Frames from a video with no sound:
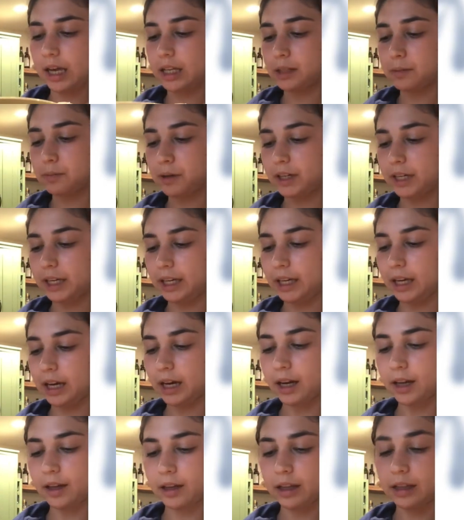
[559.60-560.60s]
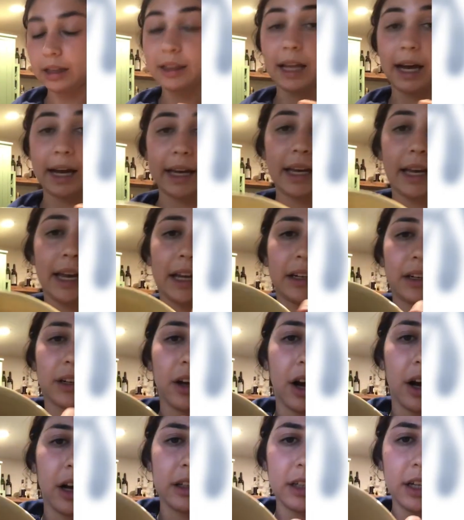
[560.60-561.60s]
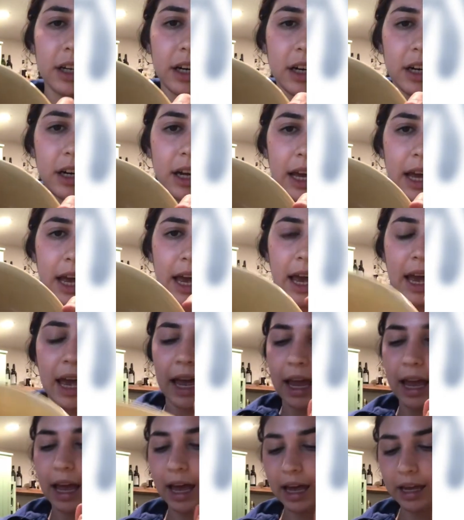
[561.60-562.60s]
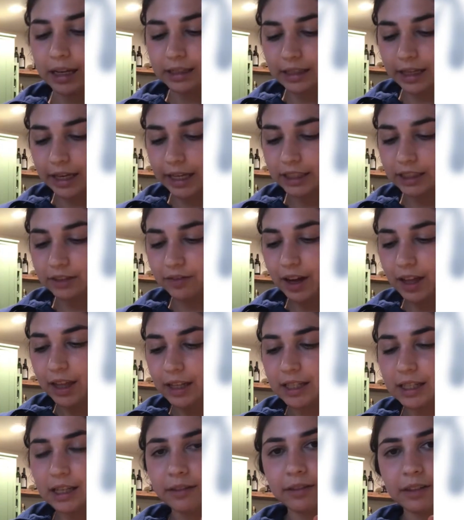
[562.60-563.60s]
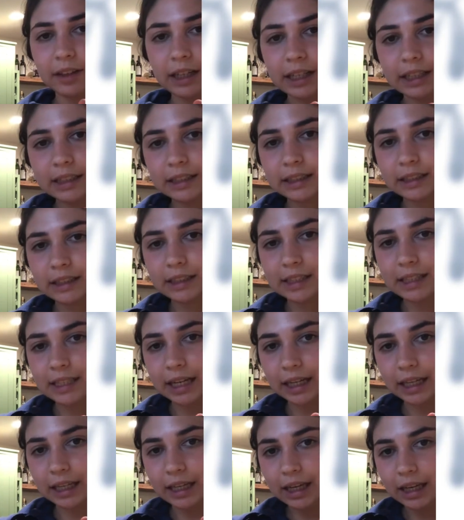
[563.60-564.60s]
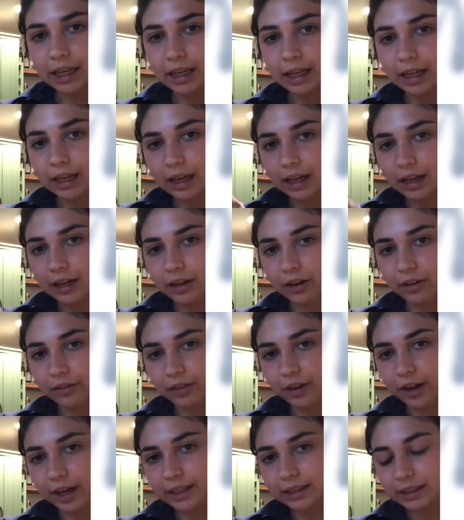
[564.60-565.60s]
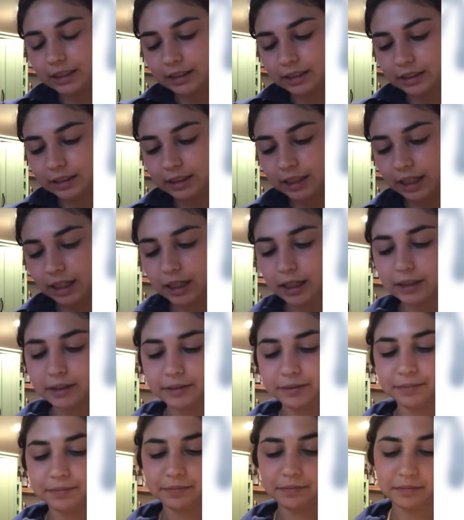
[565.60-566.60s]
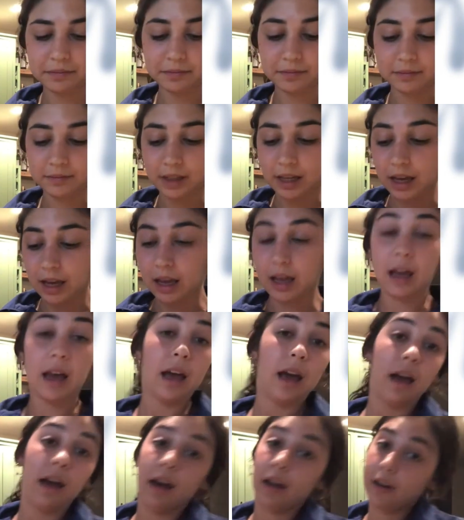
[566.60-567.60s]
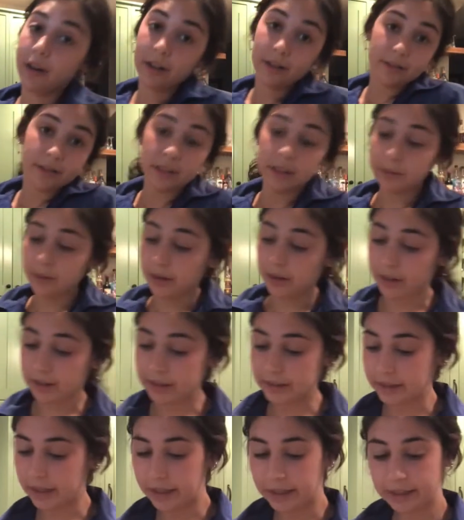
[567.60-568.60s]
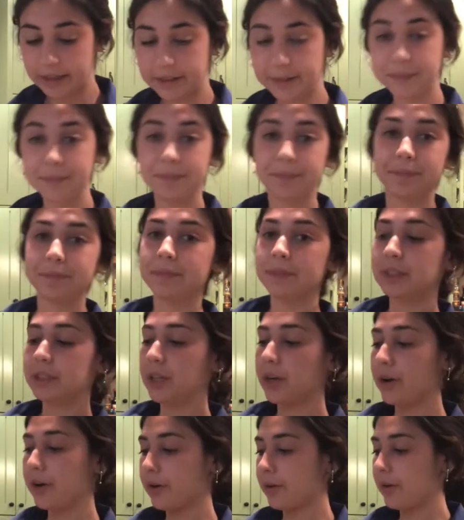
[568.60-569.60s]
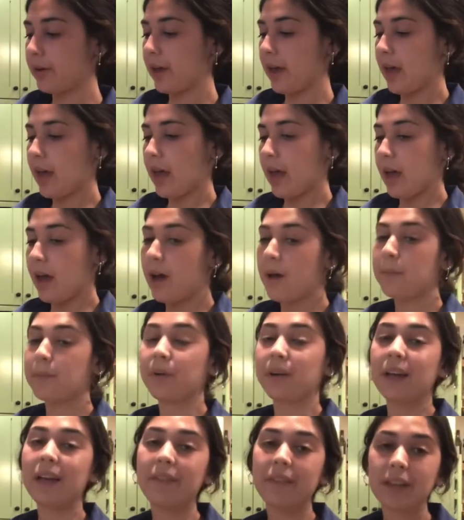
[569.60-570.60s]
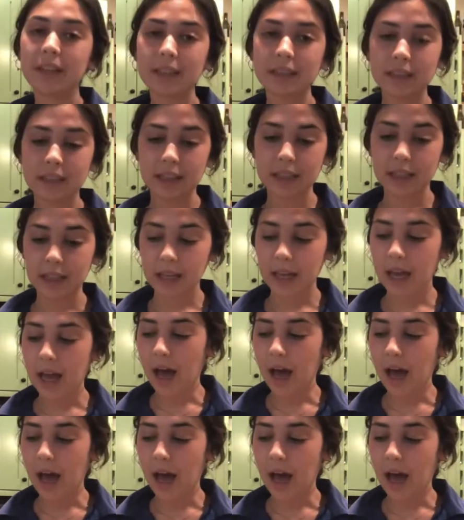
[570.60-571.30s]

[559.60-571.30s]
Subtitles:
pretty light in color, and it's relatively sticky. I don't know if you guys can see. That's what it looks like. So previously